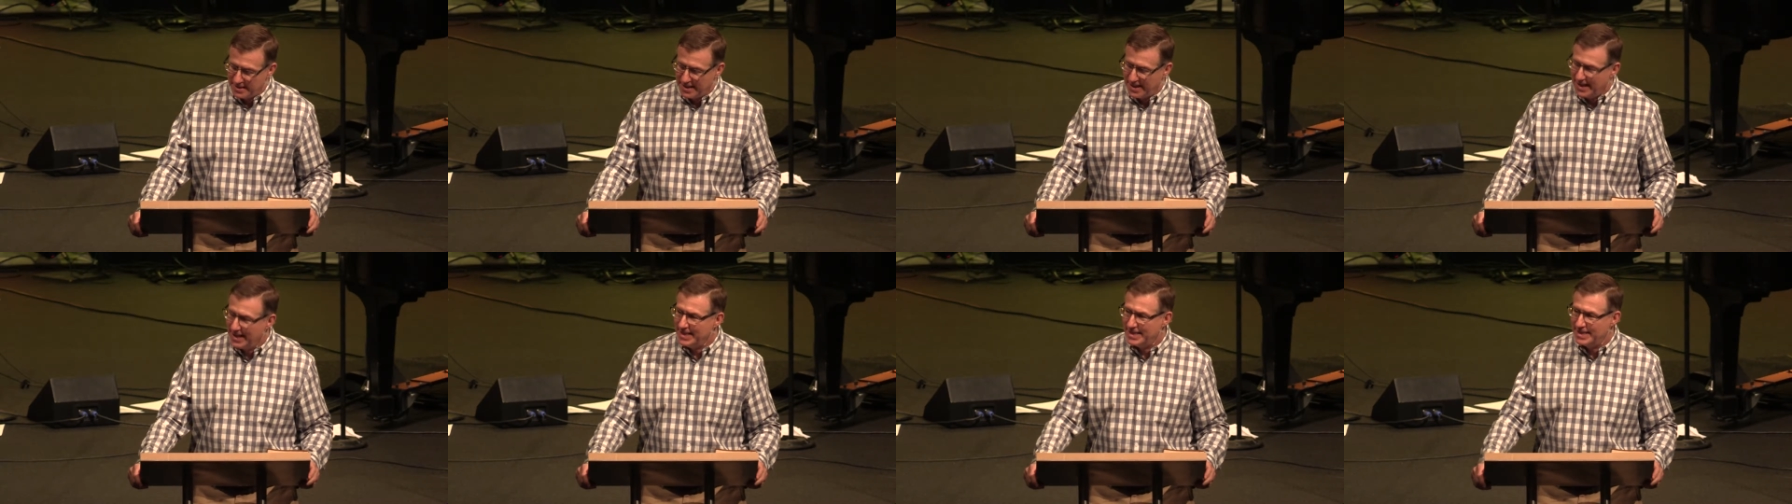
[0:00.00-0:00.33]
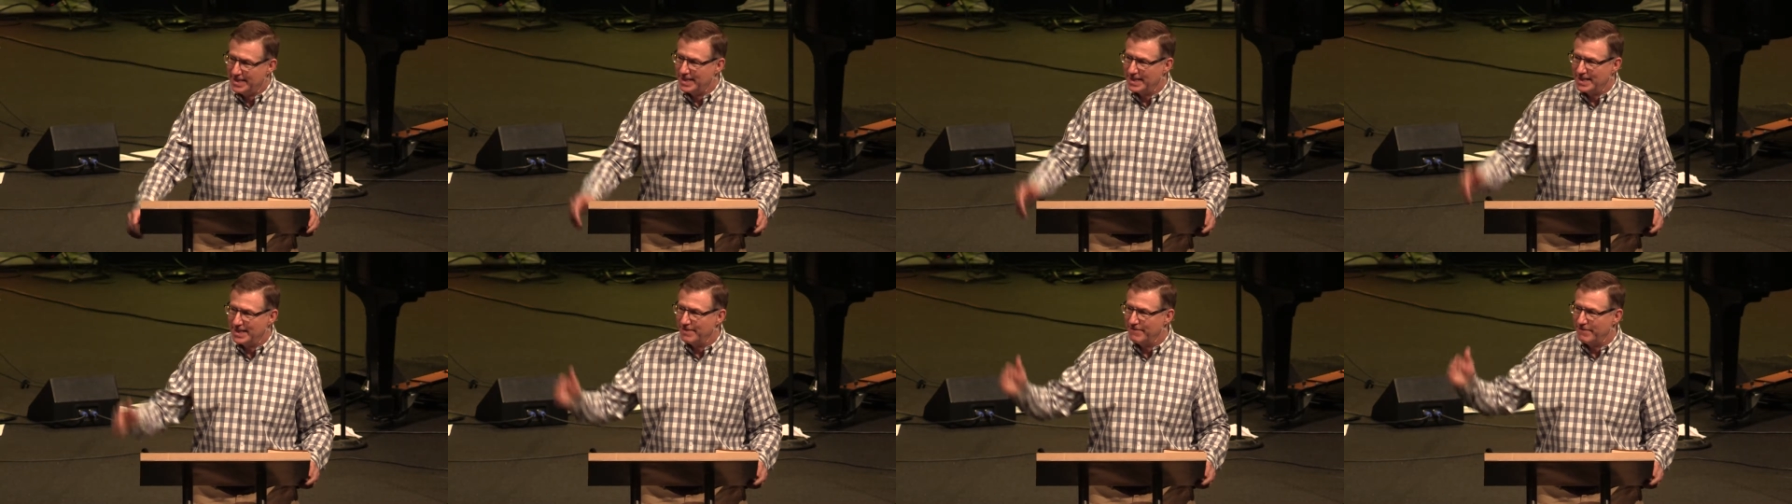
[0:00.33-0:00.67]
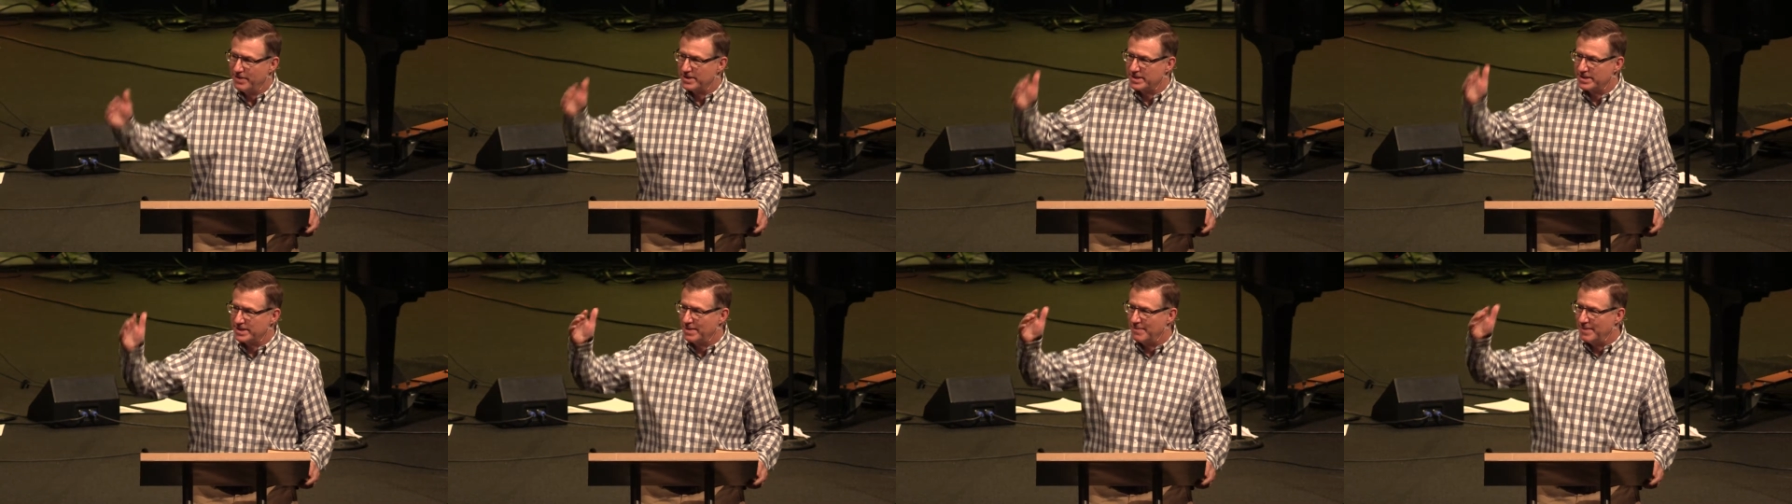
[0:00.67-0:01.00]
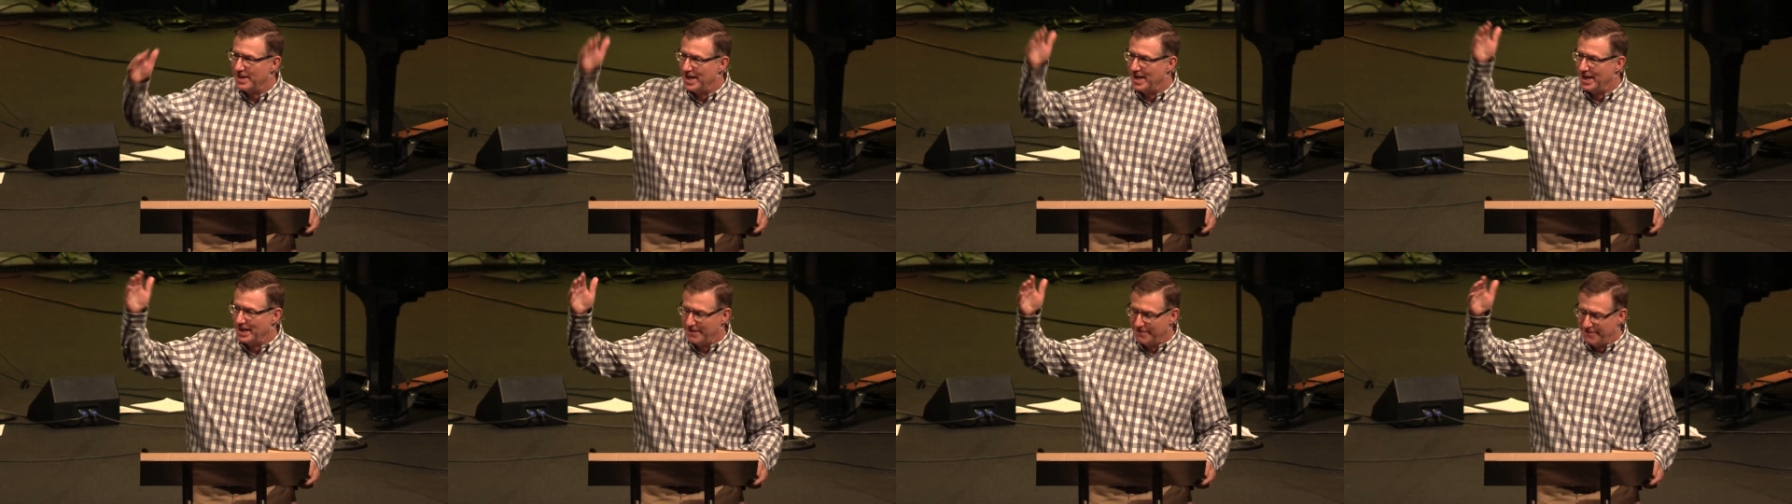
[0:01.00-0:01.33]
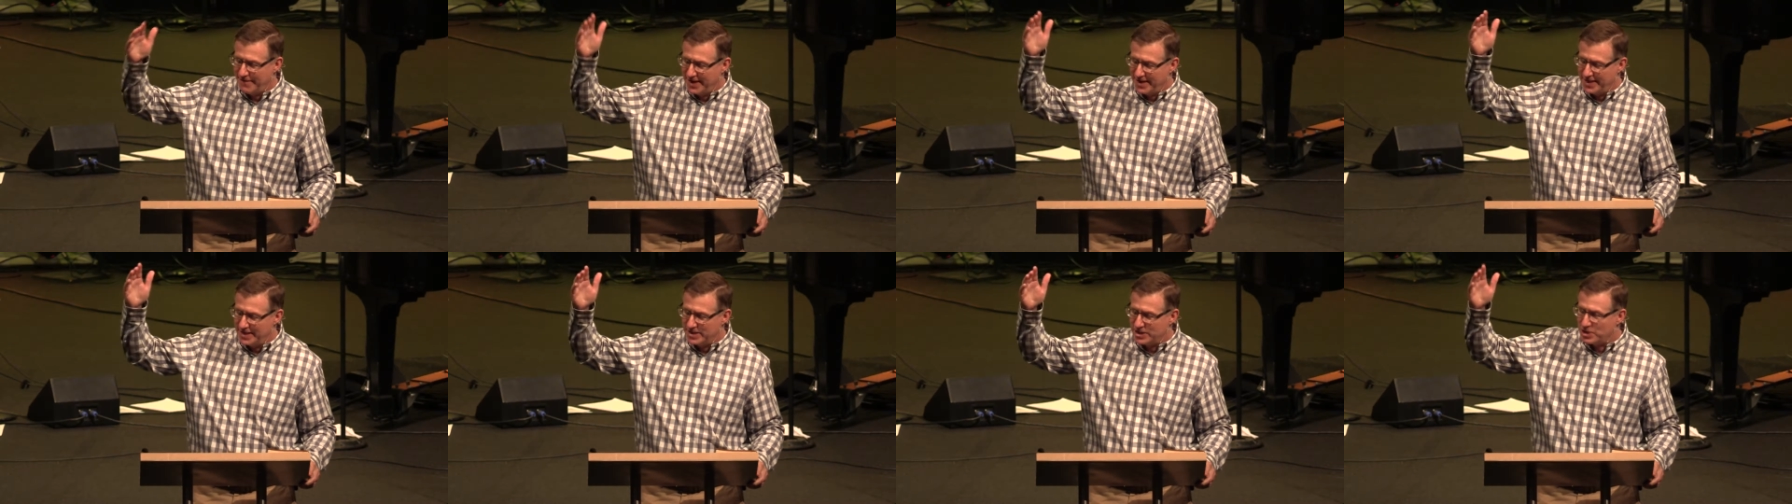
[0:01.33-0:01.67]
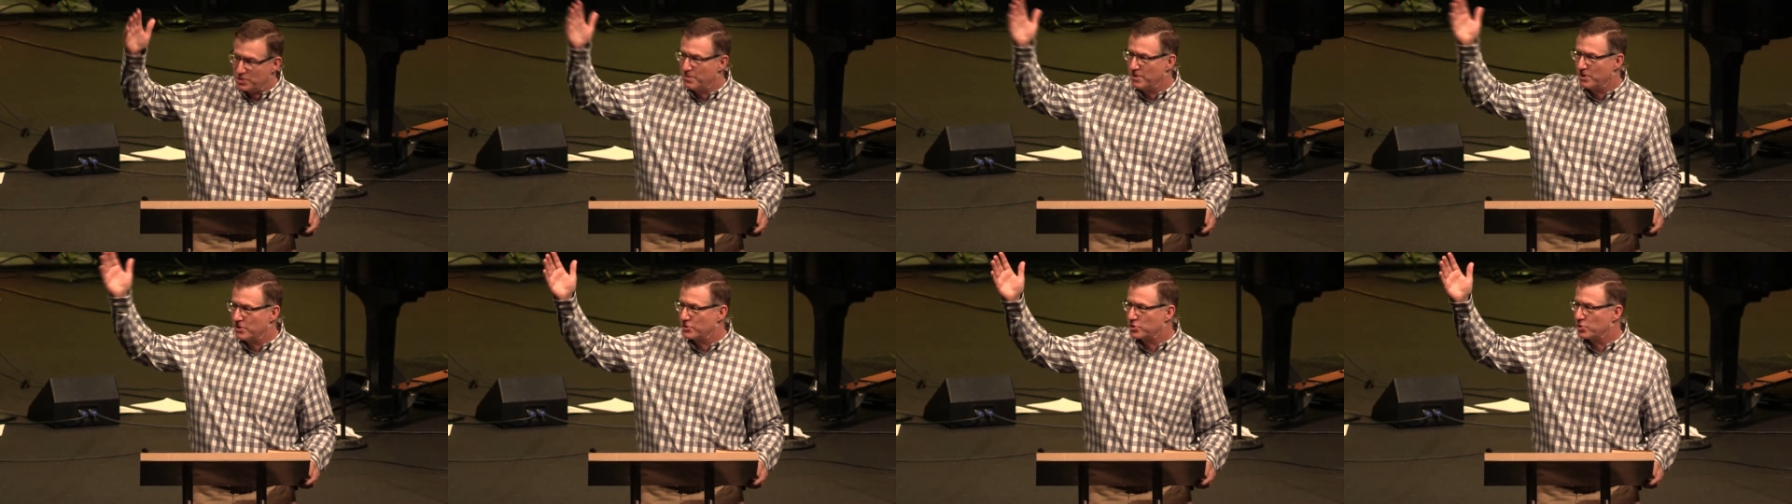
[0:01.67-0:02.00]
He didn't live on some elevated
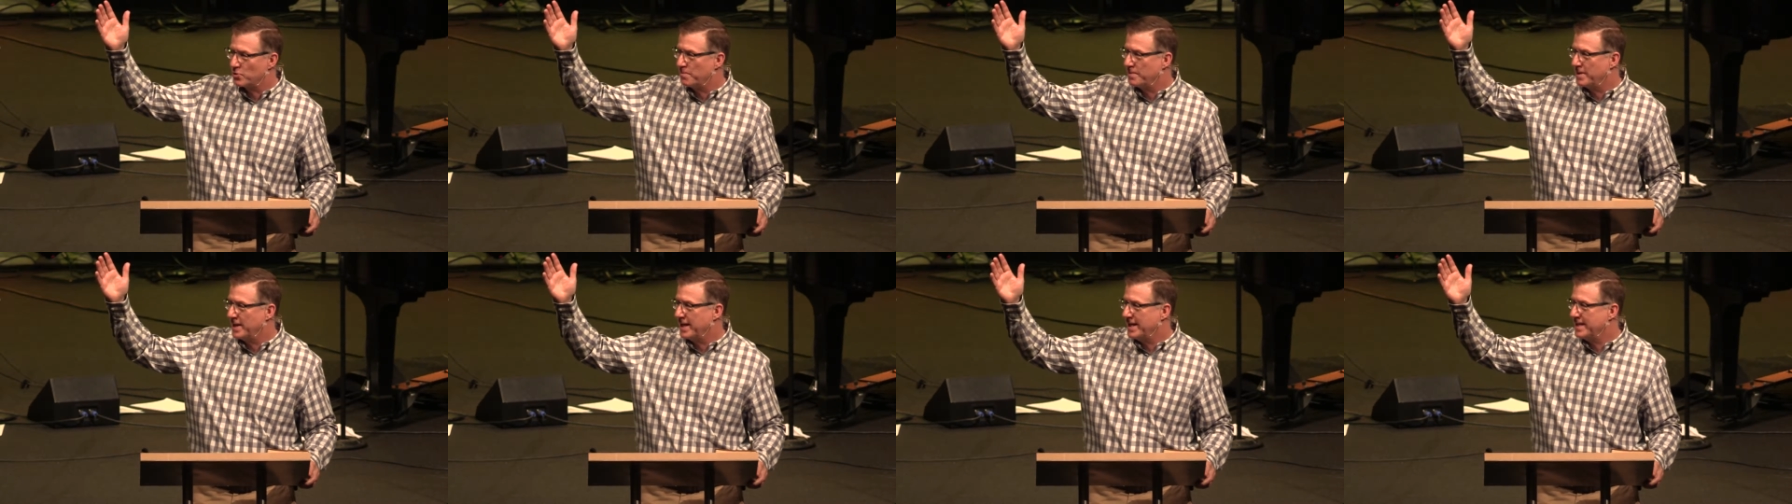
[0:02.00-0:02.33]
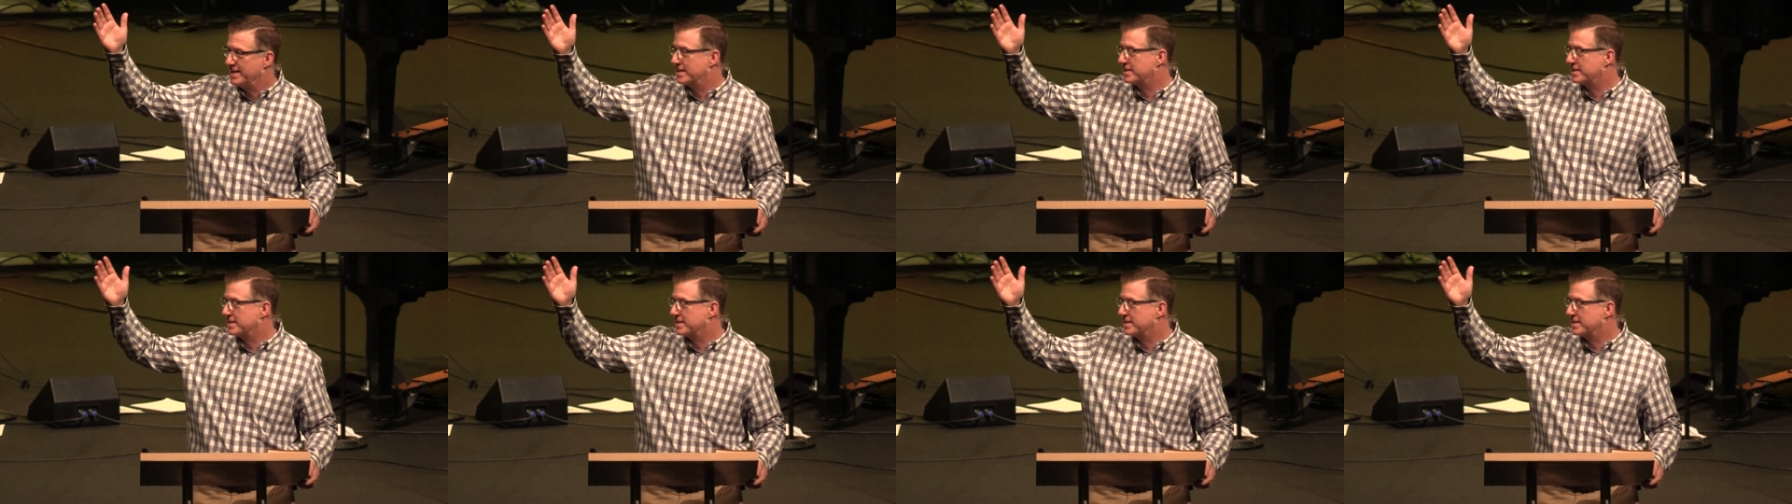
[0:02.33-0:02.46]
spiritual plane